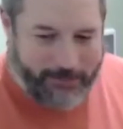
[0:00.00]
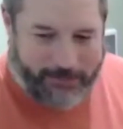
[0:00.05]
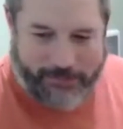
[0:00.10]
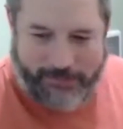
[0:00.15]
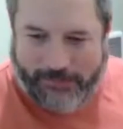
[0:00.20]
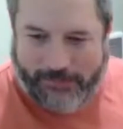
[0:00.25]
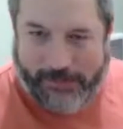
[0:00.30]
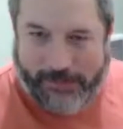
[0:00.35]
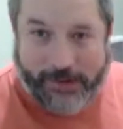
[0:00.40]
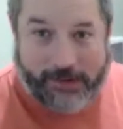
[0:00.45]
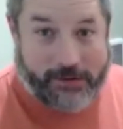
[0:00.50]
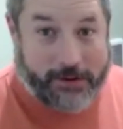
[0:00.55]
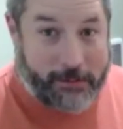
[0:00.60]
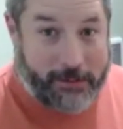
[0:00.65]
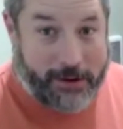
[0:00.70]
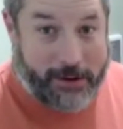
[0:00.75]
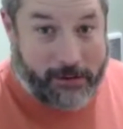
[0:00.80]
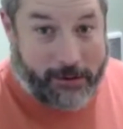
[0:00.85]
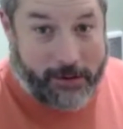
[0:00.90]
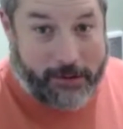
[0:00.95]
This could
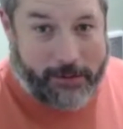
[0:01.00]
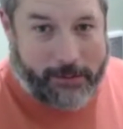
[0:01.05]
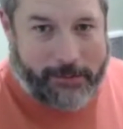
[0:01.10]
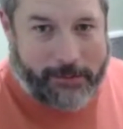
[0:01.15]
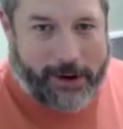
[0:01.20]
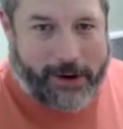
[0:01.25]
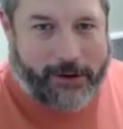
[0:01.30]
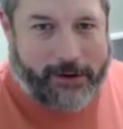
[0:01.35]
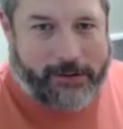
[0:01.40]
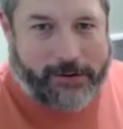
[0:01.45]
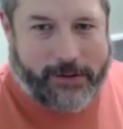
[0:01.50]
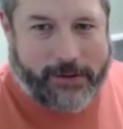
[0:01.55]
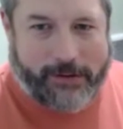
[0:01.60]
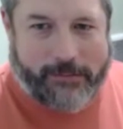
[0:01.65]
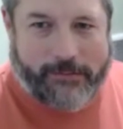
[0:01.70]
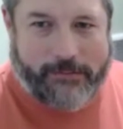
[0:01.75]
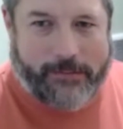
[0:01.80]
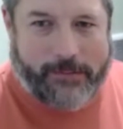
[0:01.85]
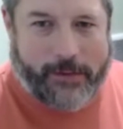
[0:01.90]
be rather embarrassing.